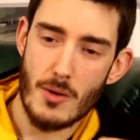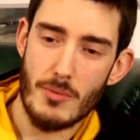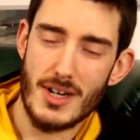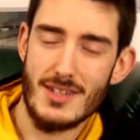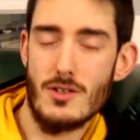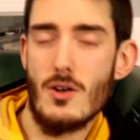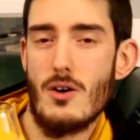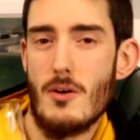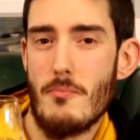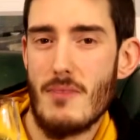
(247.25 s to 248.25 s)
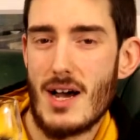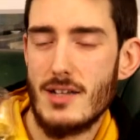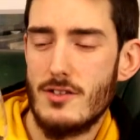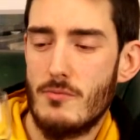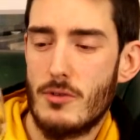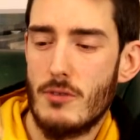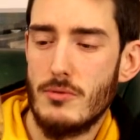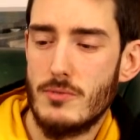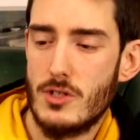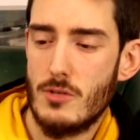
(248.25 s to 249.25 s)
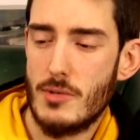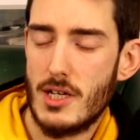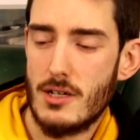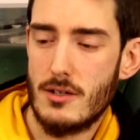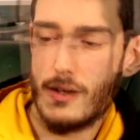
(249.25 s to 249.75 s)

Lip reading: But it's not a massive problem to me.